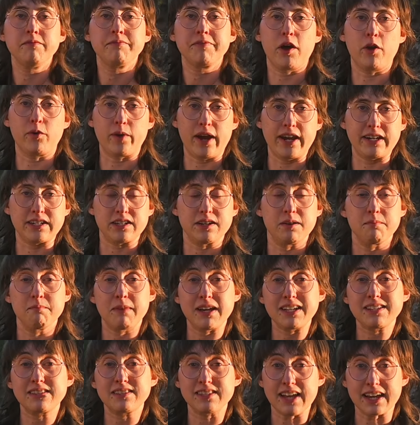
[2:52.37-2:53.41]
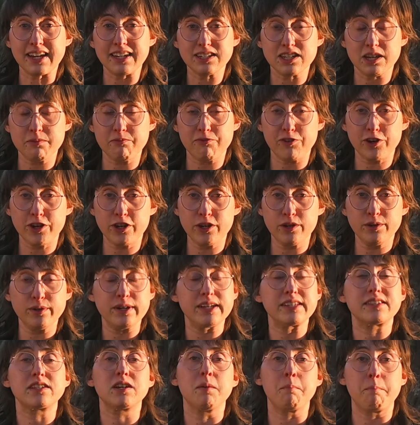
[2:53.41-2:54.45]
All right, my second tip for you
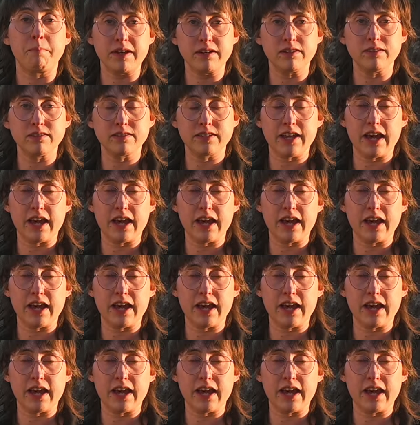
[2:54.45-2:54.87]
is to build